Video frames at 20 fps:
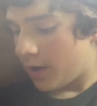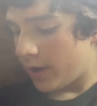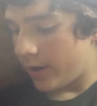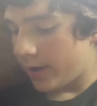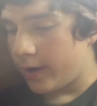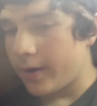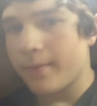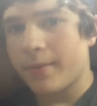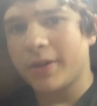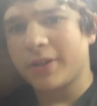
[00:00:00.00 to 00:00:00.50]

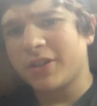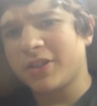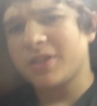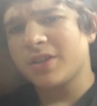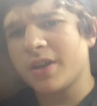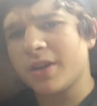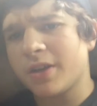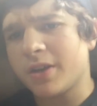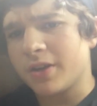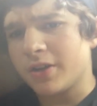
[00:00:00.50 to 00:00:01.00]
Um, I
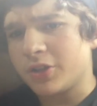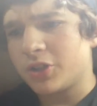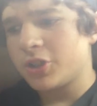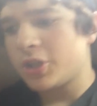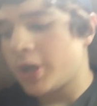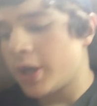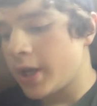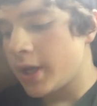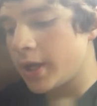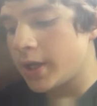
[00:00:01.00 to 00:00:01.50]
decided to
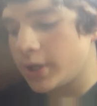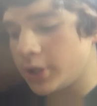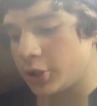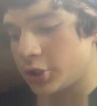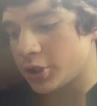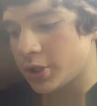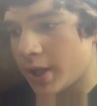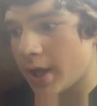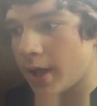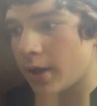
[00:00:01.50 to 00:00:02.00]

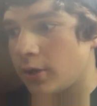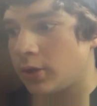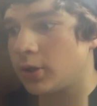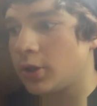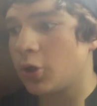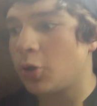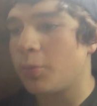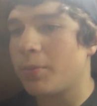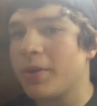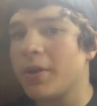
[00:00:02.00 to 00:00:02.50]
change that a
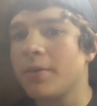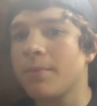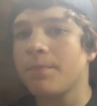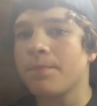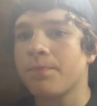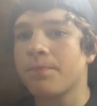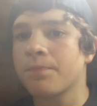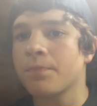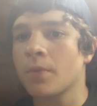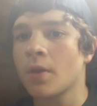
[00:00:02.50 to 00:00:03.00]
little bit
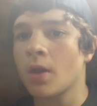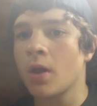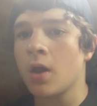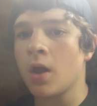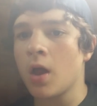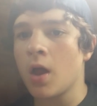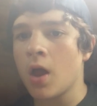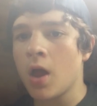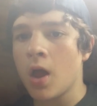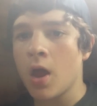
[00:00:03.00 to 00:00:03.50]

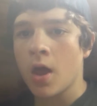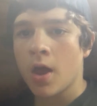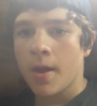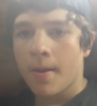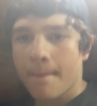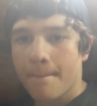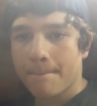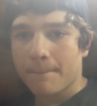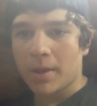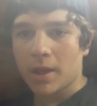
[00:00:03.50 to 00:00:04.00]

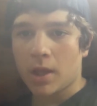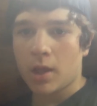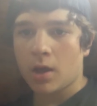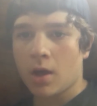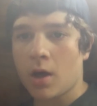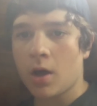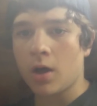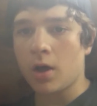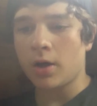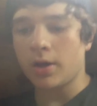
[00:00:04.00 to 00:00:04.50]

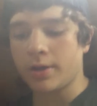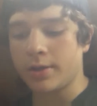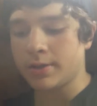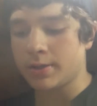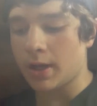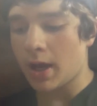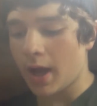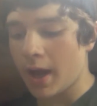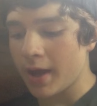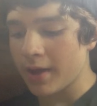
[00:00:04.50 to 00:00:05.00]

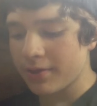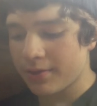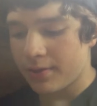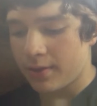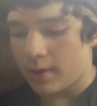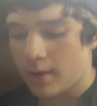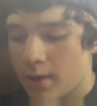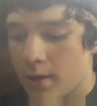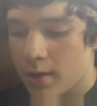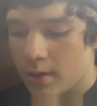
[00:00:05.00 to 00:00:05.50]
because I
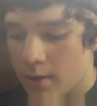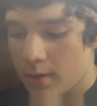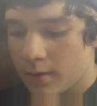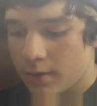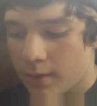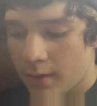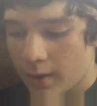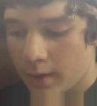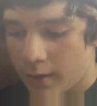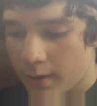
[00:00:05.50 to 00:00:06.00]
think
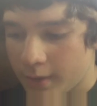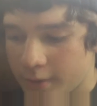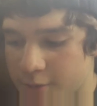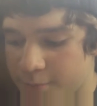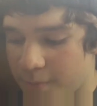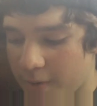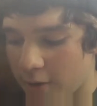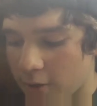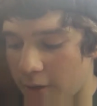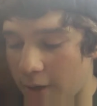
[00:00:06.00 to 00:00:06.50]
that it's
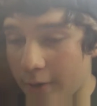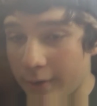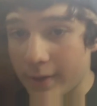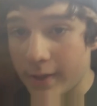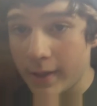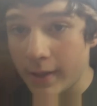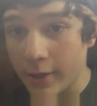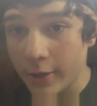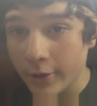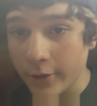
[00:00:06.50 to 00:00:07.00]
better out
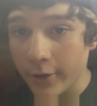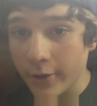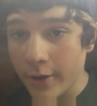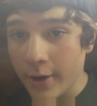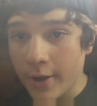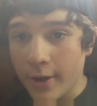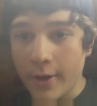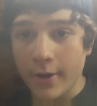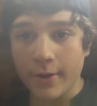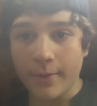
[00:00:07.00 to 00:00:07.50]
here
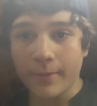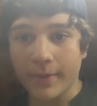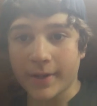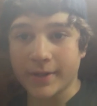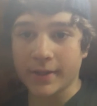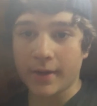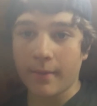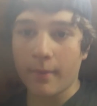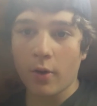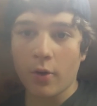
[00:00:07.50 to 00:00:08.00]

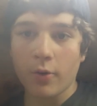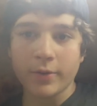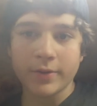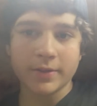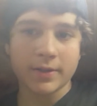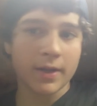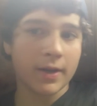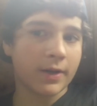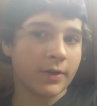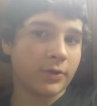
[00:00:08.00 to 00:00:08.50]
because I'm
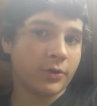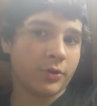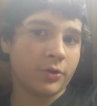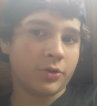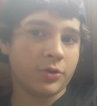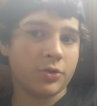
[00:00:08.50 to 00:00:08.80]
always getting